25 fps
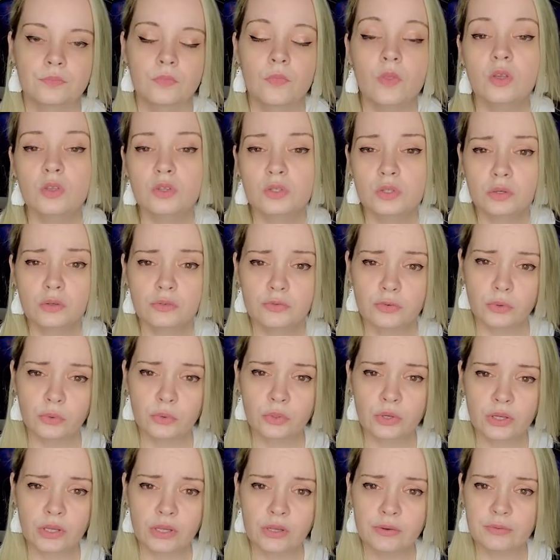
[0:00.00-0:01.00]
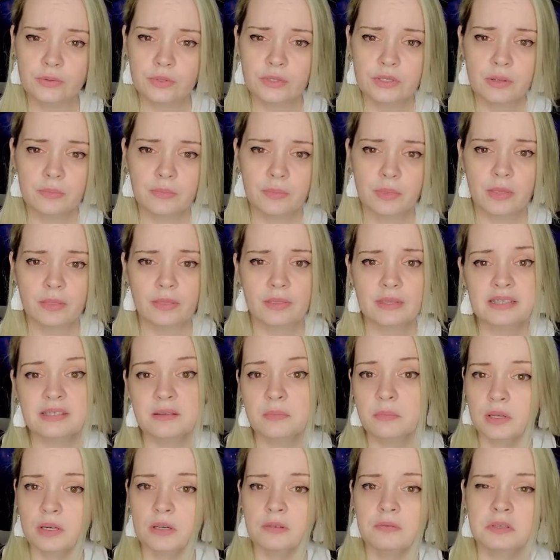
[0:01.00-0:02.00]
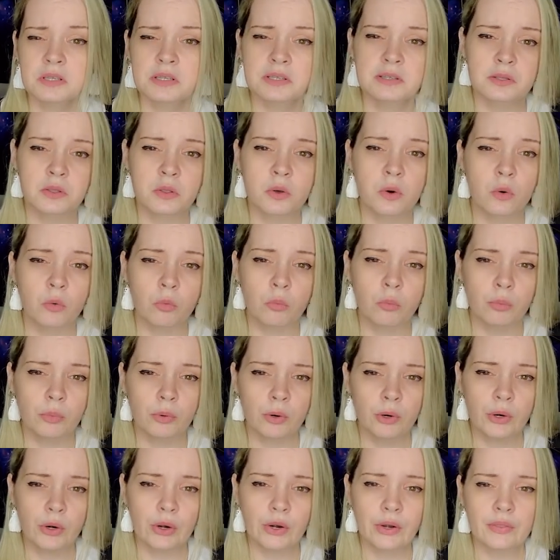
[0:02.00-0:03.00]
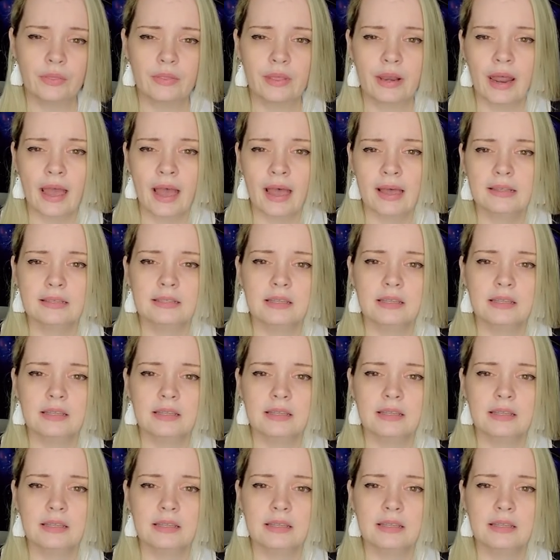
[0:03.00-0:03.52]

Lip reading: So if you're looking for something that's a bit of a slow burn, that has